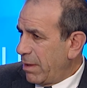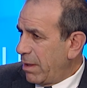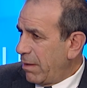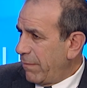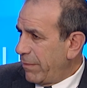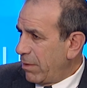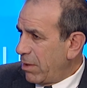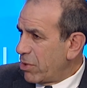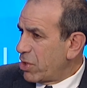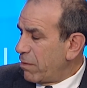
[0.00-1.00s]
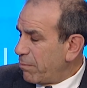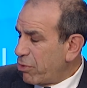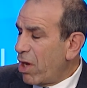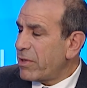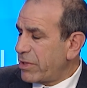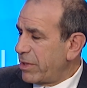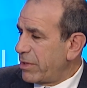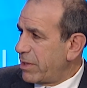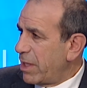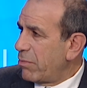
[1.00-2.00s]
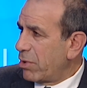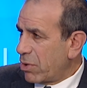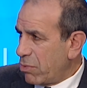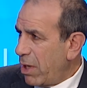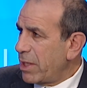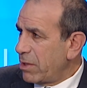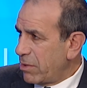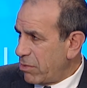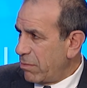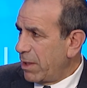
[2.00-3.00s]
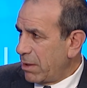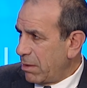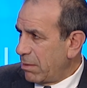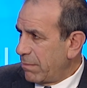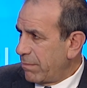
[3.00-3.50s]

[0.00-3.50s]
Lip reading: Oslo process. They were quite instrumental